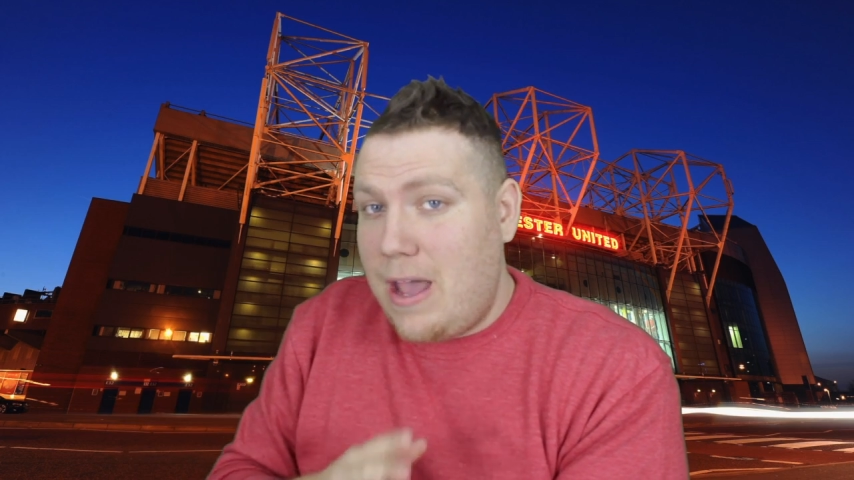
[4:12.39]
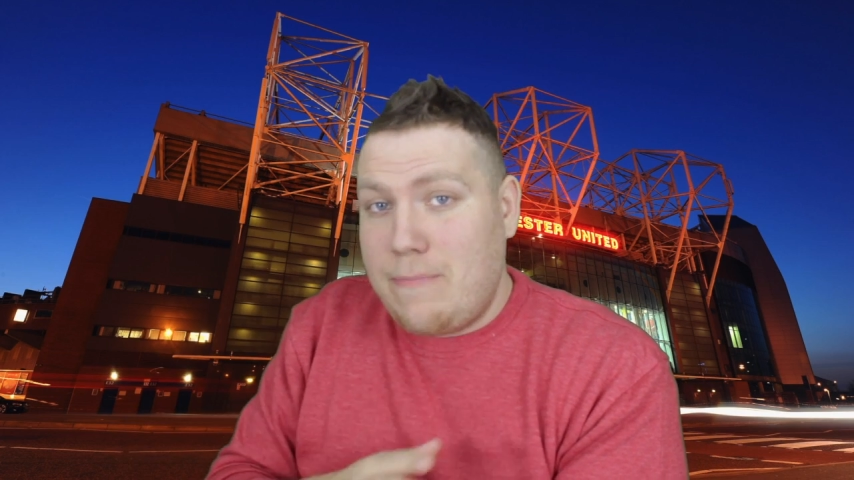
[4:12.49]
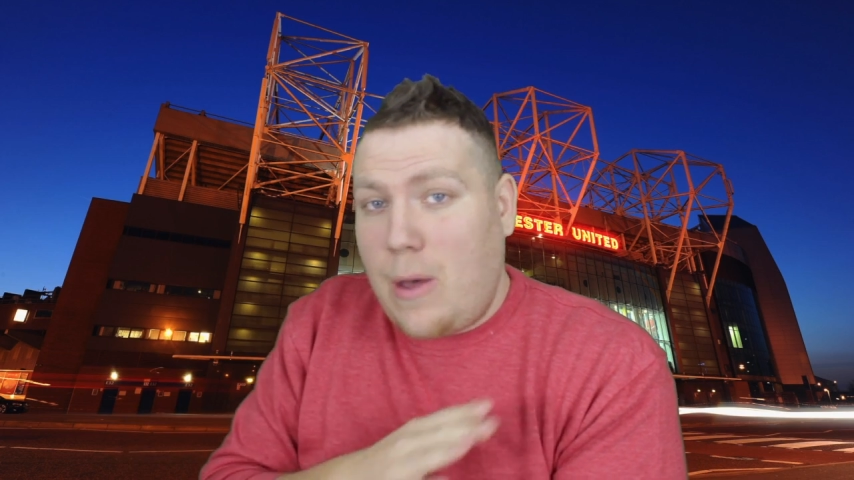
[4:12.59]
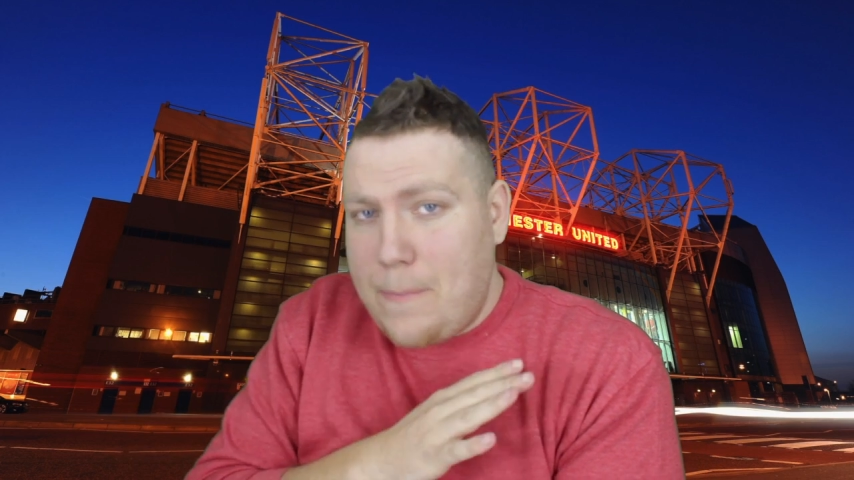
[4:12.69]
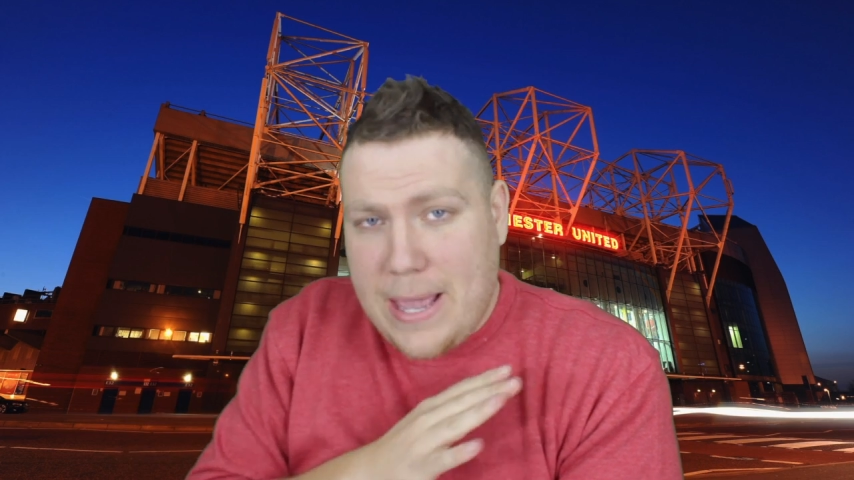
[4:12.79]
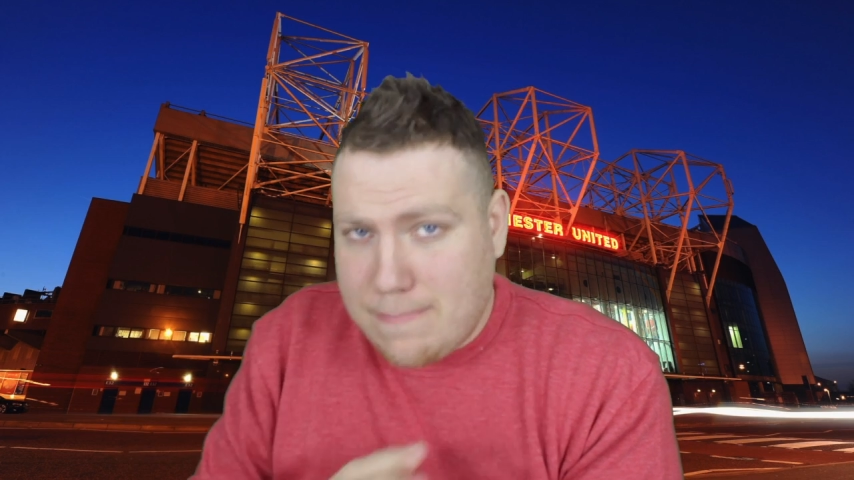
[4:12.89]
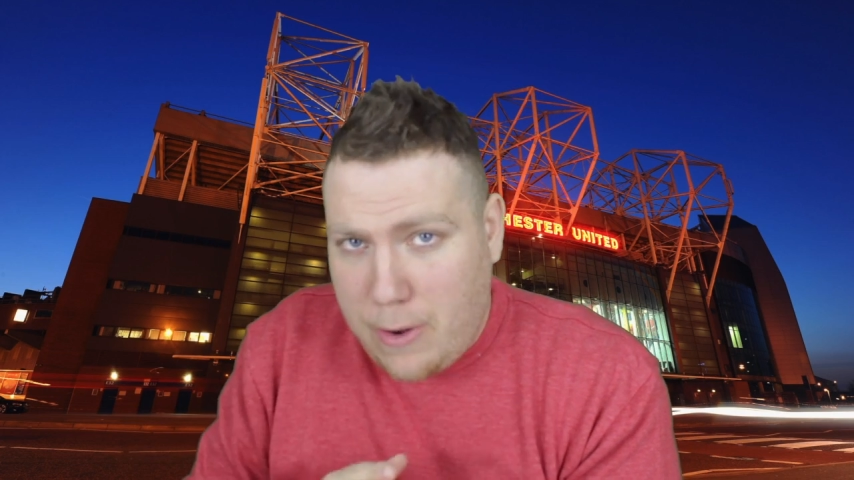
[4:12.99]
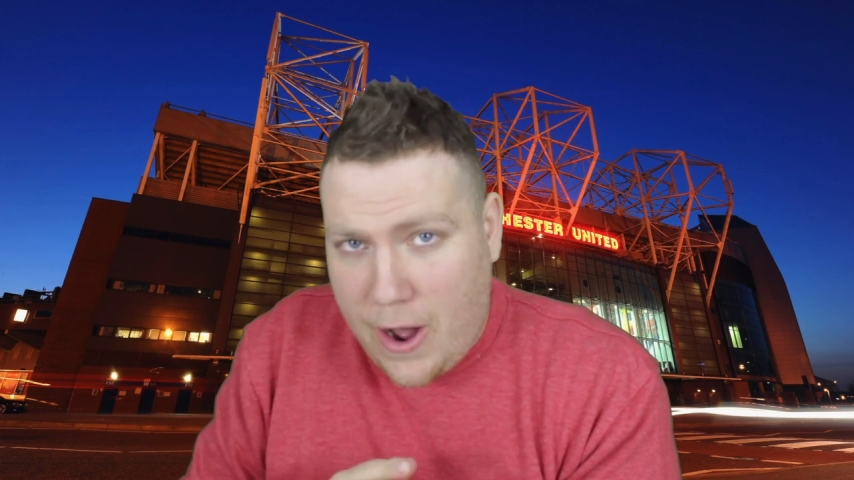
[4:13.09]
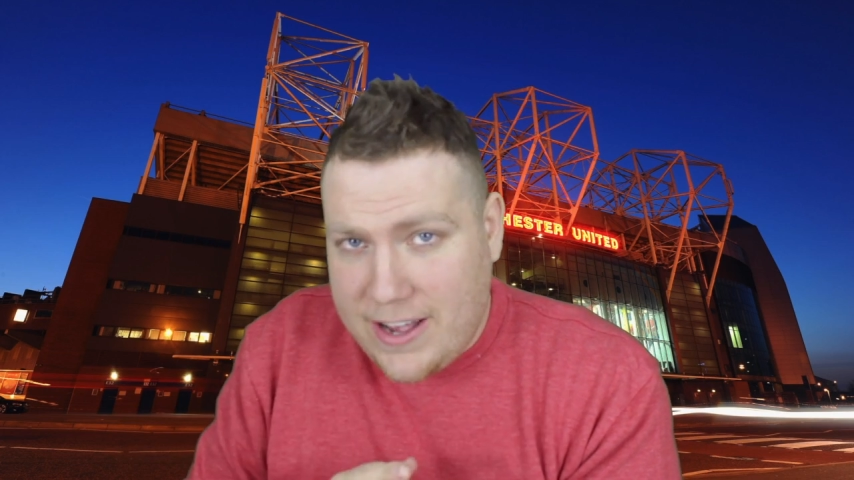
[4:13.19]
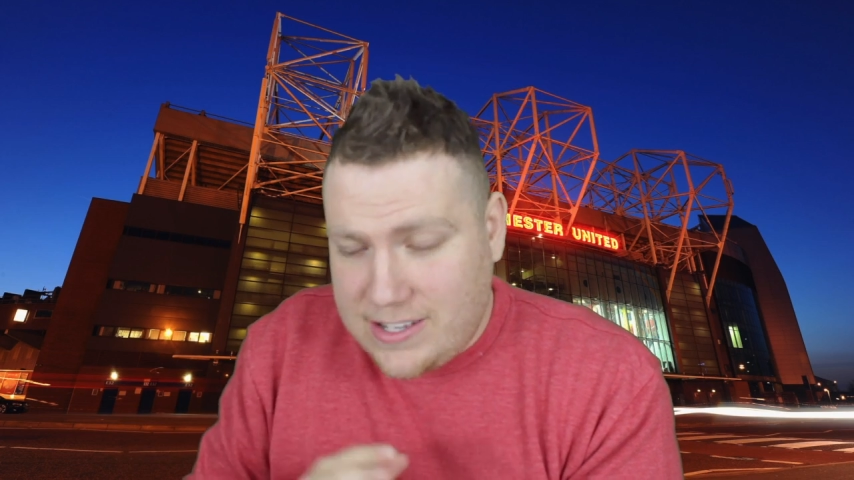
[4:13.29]
I'm not being
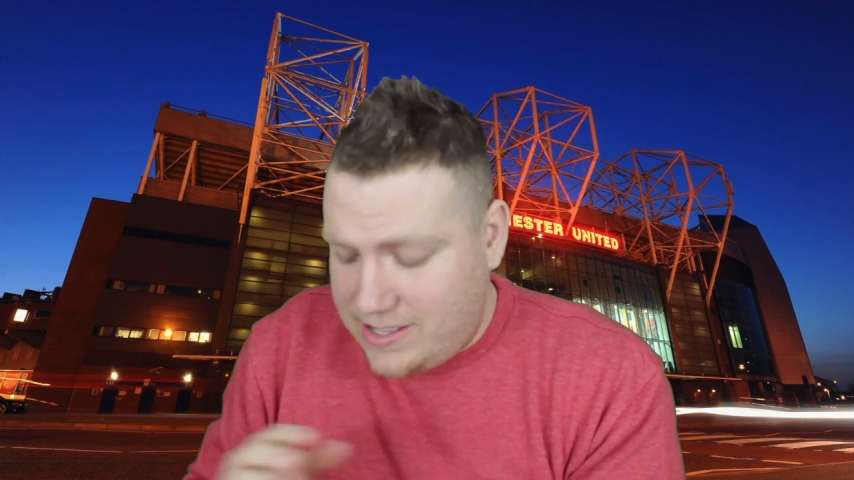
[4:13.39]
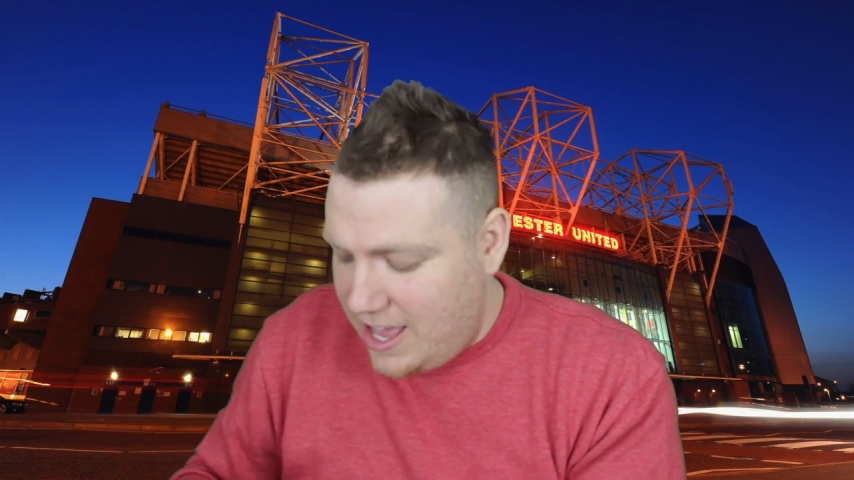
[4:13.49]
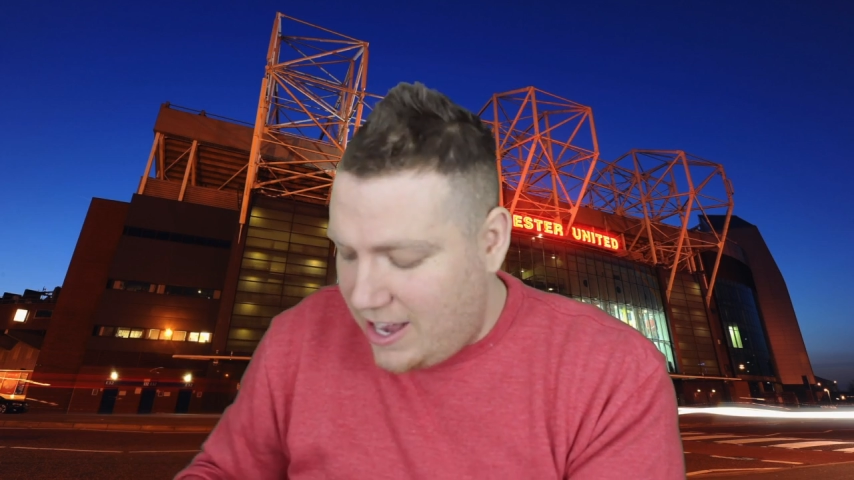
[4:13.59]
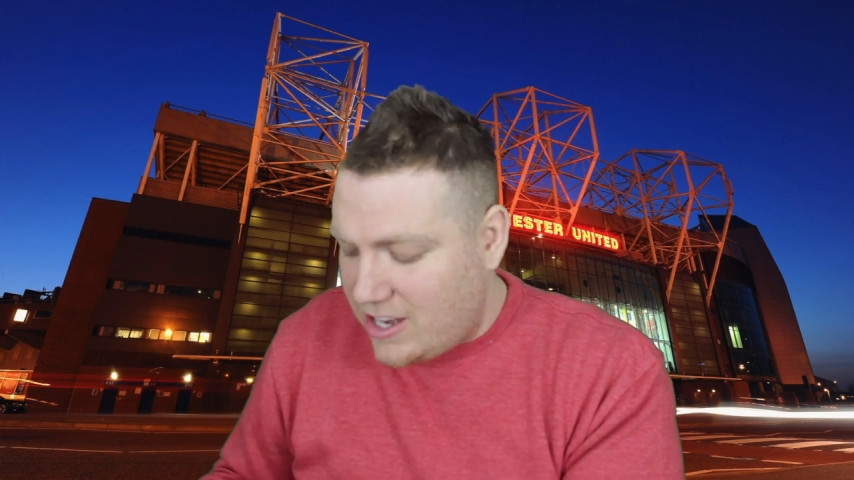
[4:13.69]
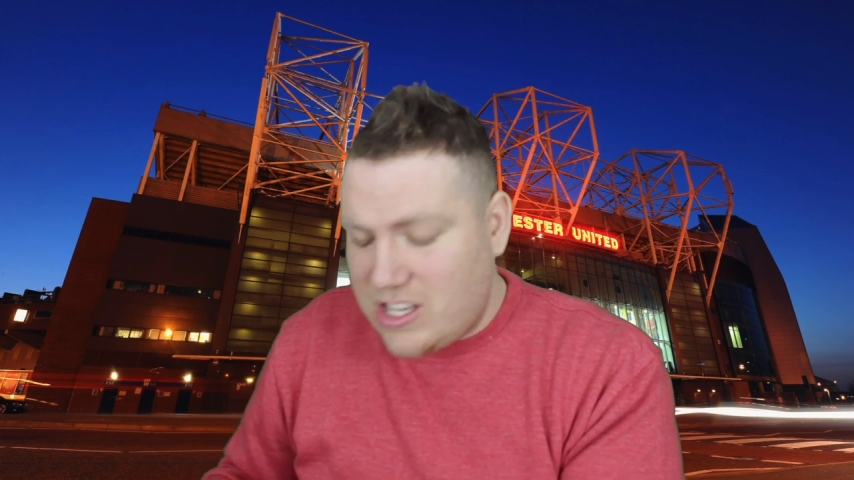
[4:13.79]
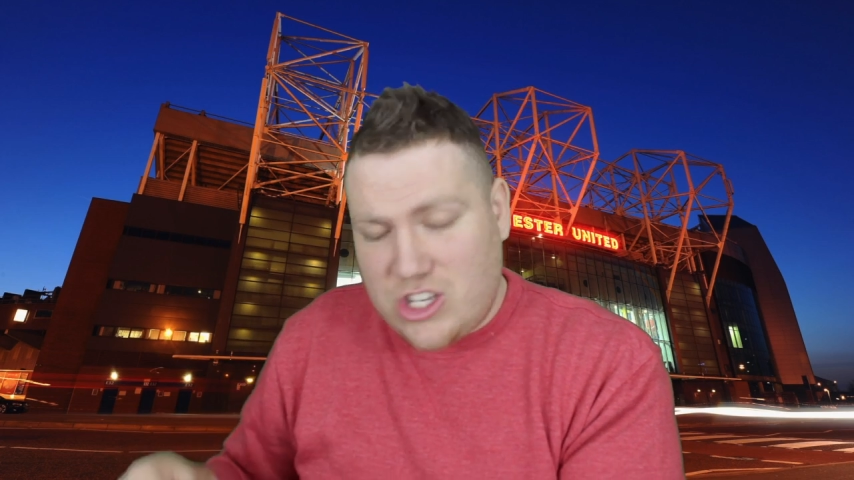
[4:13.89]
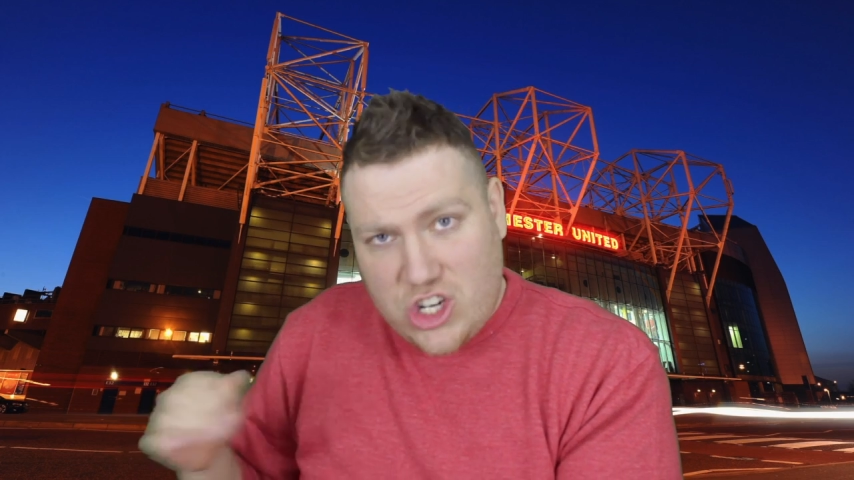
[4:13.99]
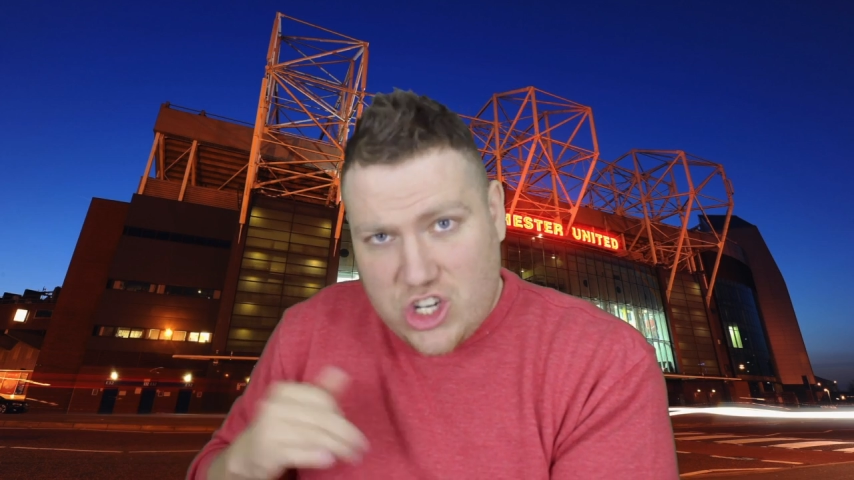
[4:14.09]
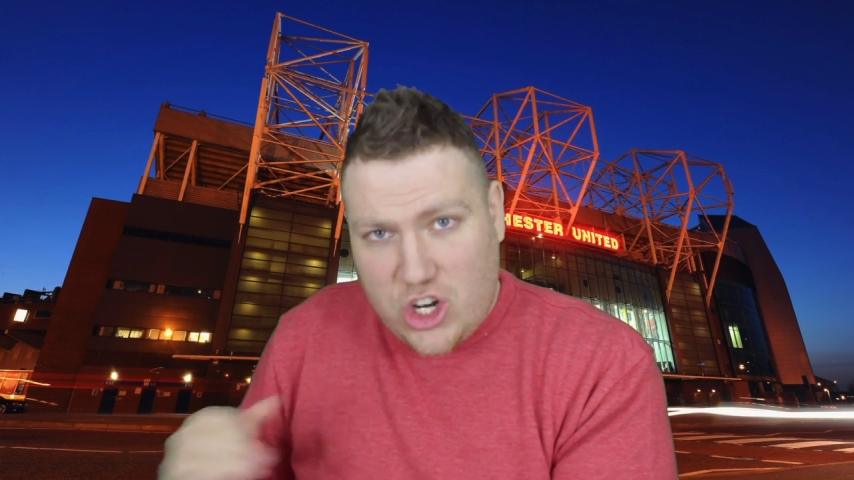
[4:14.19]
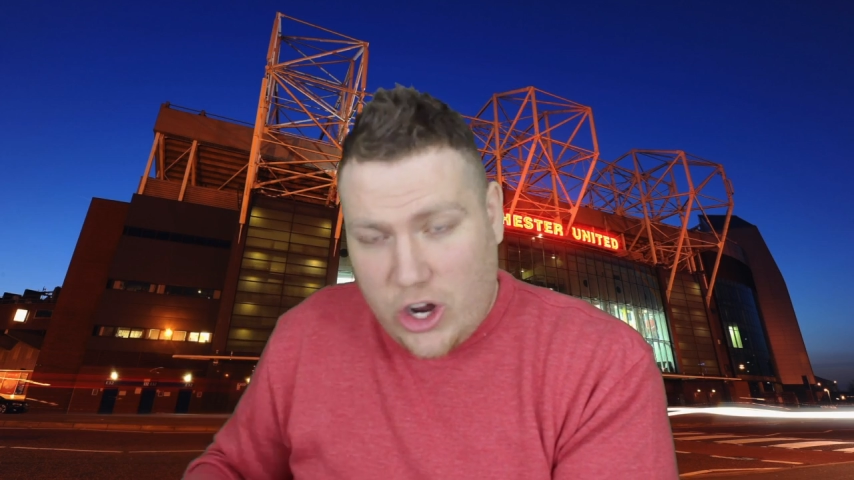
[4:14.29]
biased here because it's
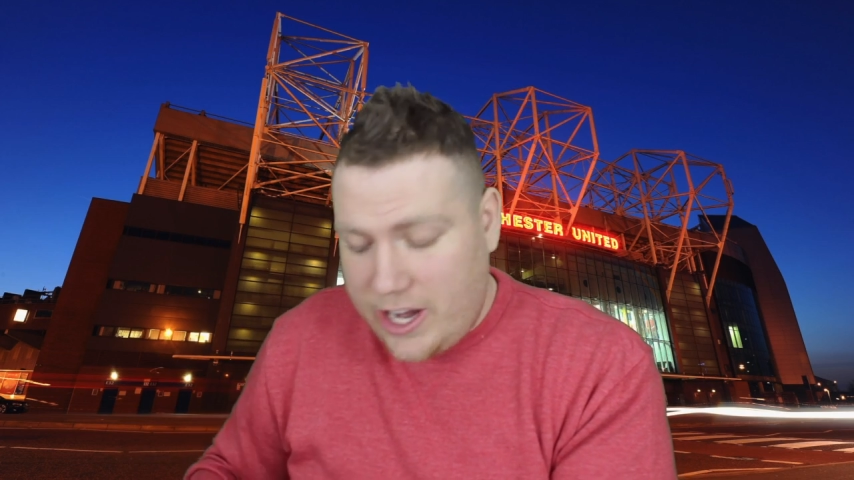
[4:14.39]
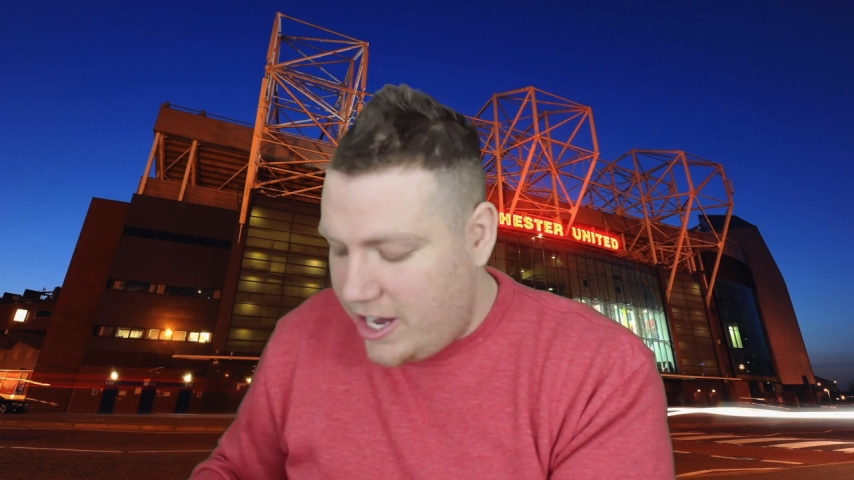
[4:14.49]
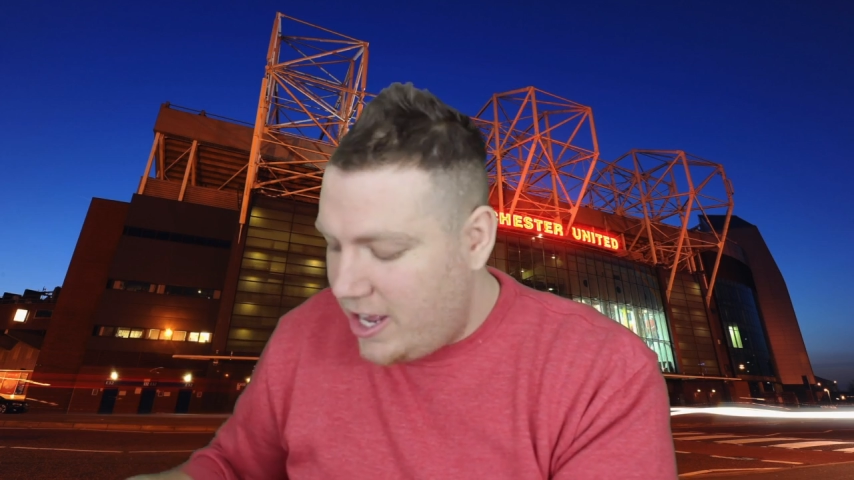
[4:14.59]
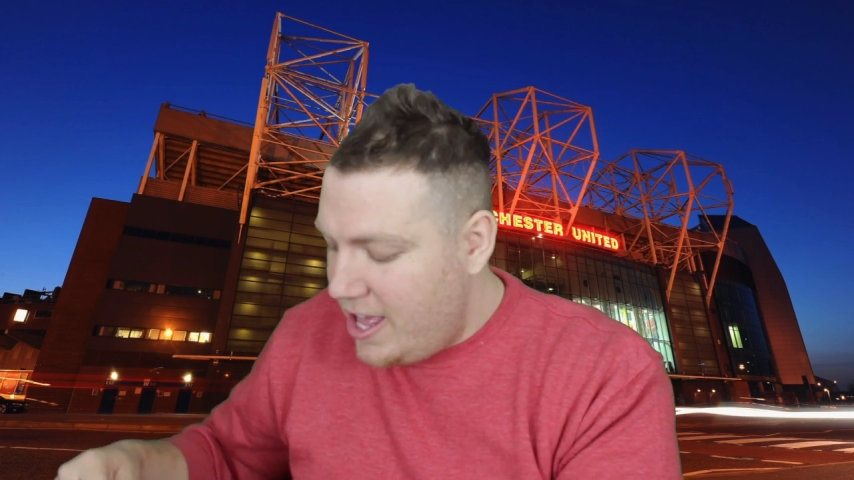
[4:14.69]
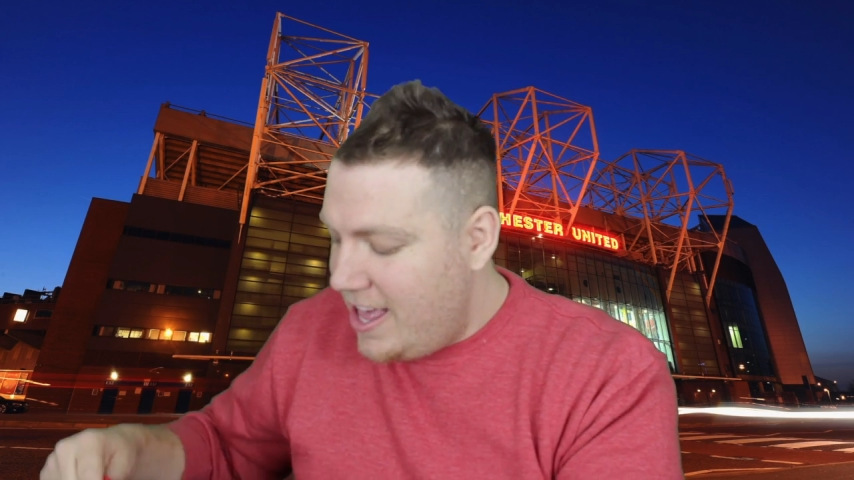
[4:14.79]
just United.